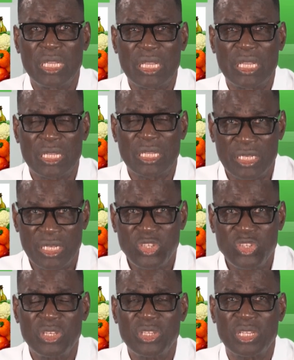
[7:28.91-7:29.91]

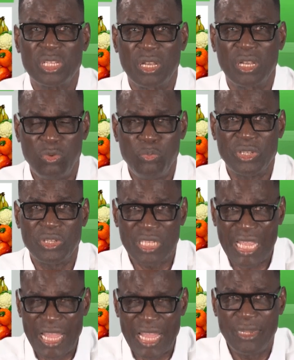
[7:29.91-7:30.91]
conditions, lupus
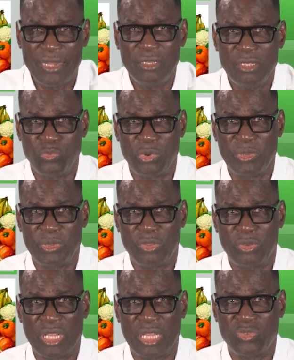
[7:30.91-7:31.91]
and
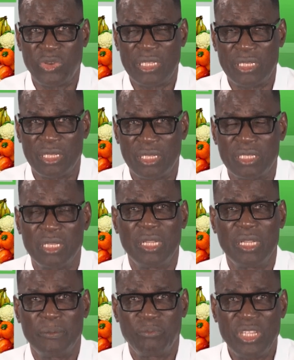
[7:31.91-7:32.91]
rheumatoid arthritis,
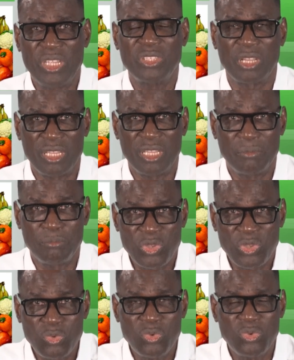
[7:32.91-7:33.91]
these are
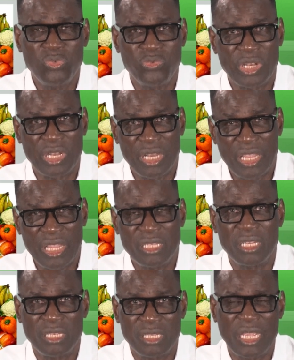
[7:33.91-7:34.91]

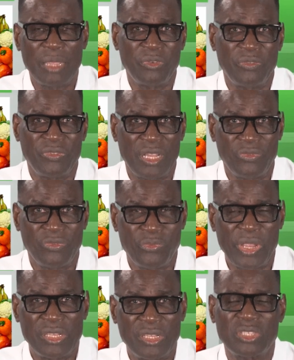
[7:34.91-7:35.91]
immune-related type of
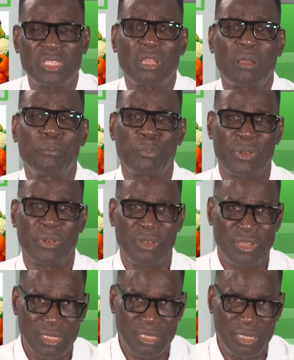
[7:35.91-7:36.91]
arthritis,
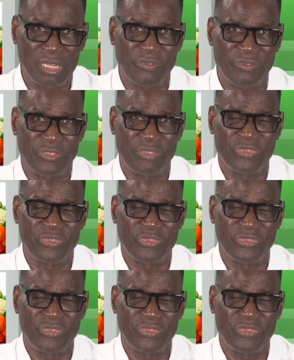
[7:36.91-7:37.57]
completely different